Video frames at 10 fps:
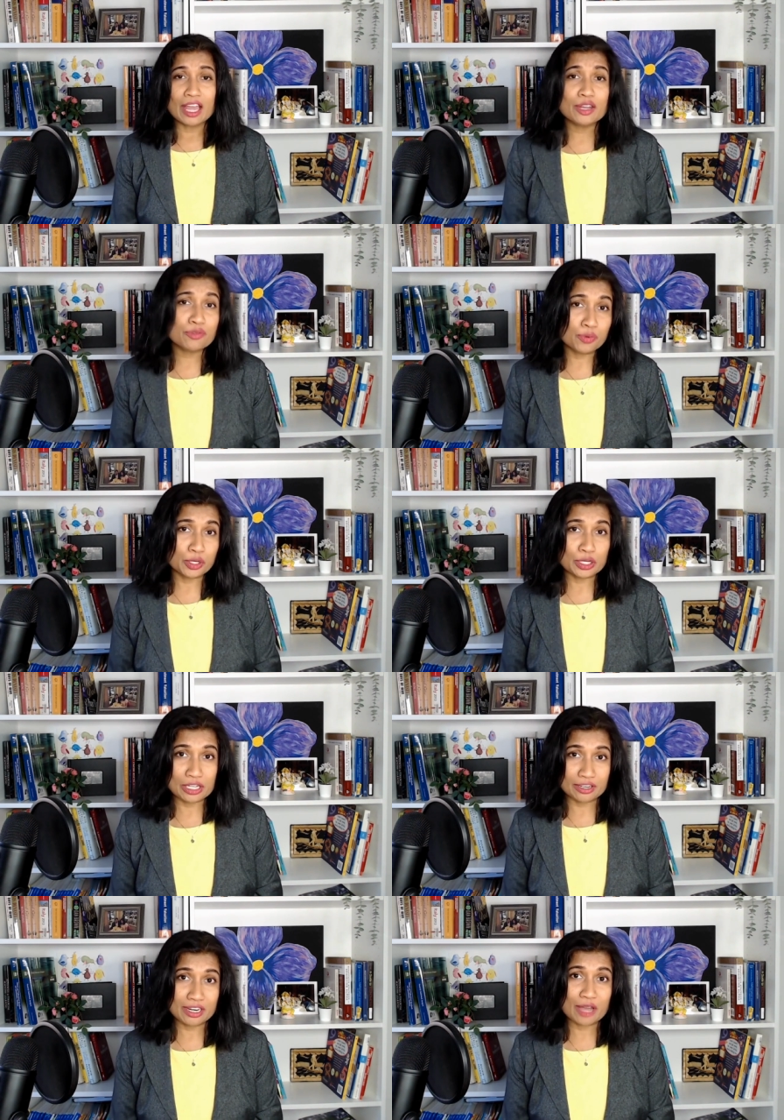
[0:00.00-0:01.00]
And if you want to
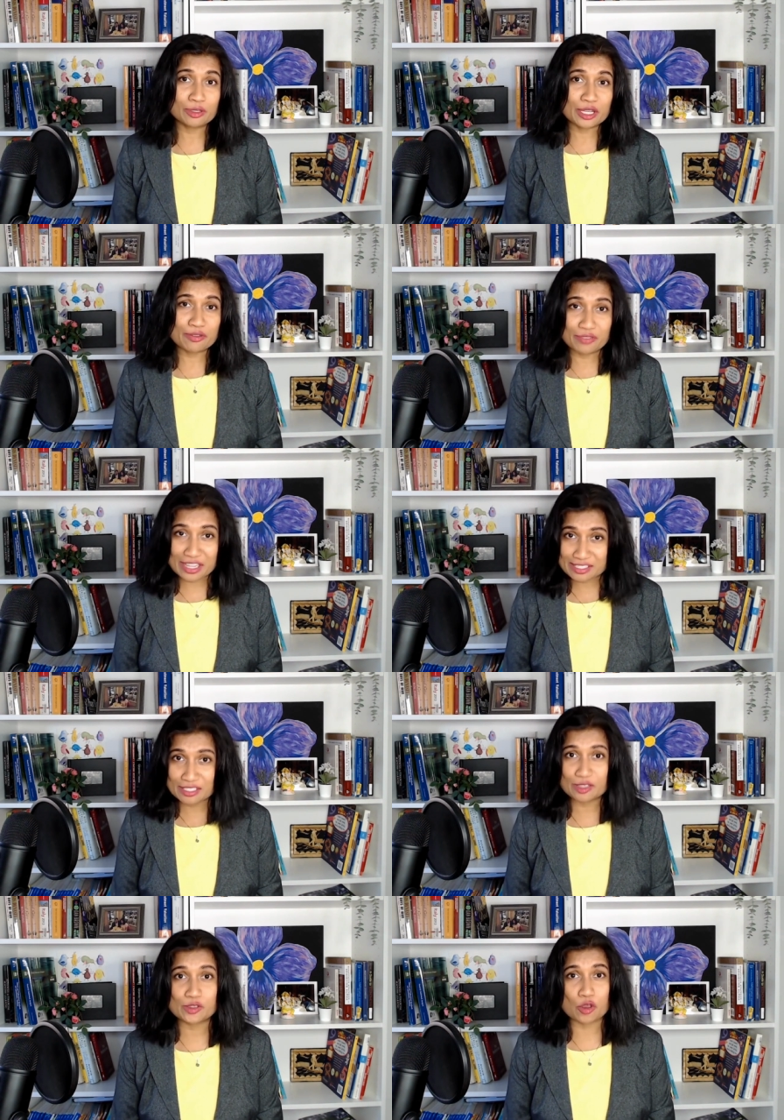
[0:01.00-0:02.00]
learn how to
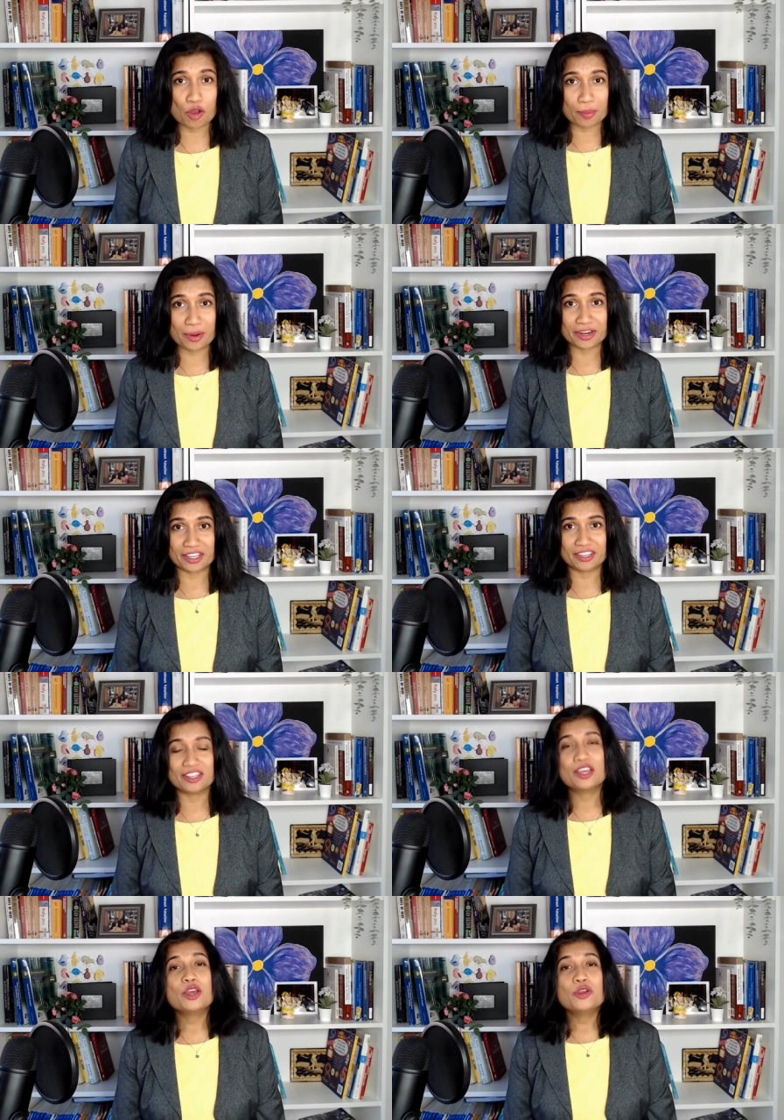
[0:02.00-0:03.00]
invest in the stock market,